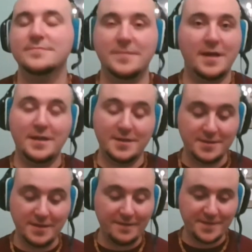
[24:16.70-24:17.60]
I like the
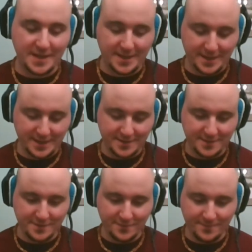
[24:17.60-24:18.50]
left side again
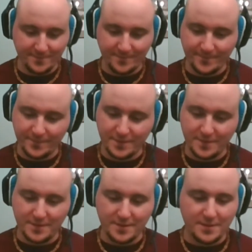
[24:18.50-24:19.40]
too.
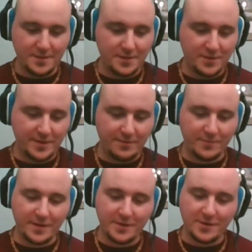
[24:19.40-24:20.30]
All right,
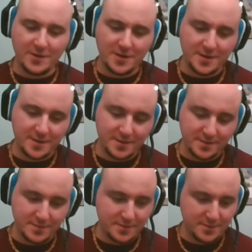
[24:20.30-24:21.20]
we are on
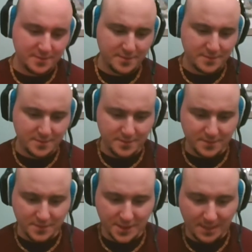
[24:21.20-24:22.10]

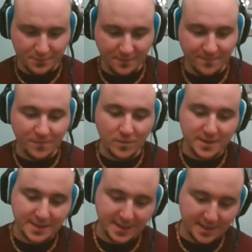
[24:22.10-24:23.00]
chapter
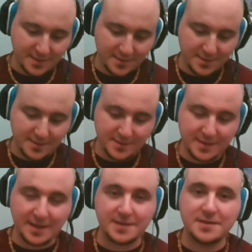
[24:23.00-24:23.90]
14,
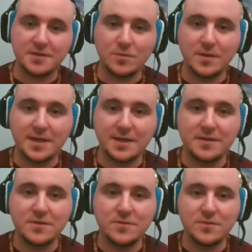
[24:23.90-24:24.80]
text
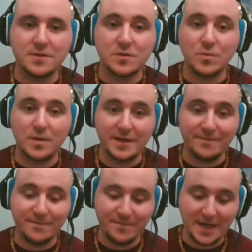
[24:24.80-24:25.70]
22 to
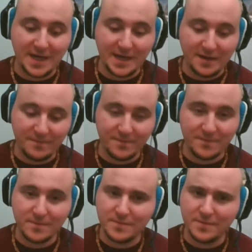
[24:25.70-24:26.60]
25.
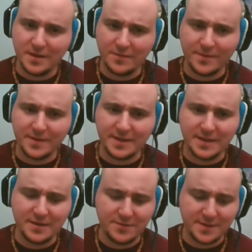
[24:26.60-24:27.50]
Wow, really
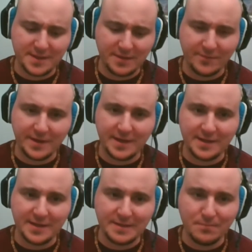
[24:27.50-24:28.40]
interesting. We're getting
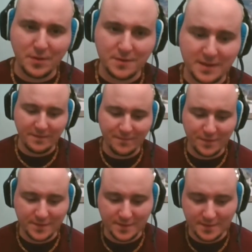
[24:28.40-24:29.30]
these
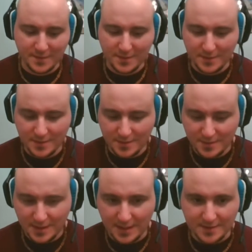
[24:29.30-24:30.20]
multiverse
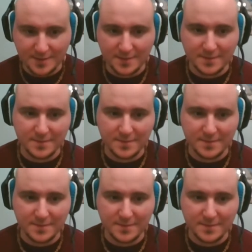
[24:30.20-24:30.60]
texts.